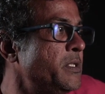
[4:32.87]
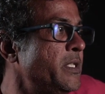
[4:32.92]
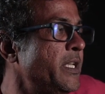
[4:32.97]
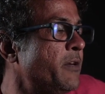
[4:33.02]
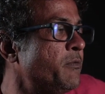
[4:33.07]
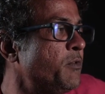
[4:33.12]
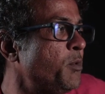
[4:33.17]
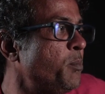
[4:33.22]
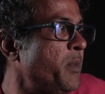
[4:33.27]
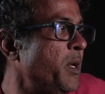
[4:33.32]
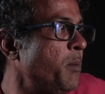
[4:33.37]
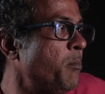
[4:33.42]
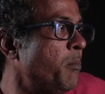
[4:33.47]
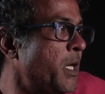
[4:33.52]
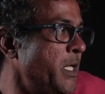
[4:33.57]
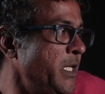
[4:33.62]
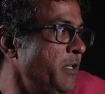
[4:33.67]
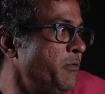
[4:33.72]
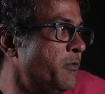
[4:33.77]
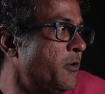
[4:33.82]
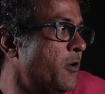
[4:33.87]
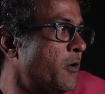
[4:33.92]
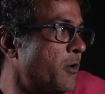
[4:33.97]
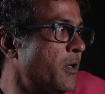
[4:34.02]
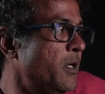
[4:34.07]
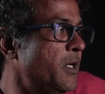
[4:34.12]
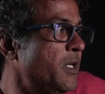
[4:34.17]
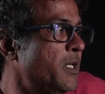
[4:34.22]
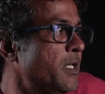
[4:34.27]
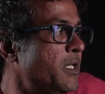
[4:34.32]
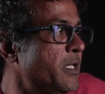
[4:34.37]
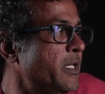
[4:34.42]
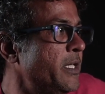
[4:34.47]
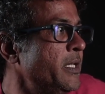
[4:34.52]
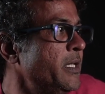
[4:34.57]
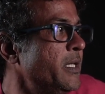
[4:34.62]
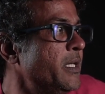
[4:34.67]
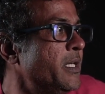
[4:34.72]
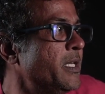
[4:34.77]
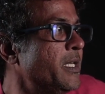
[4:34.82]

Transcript: they have to pay money for, right?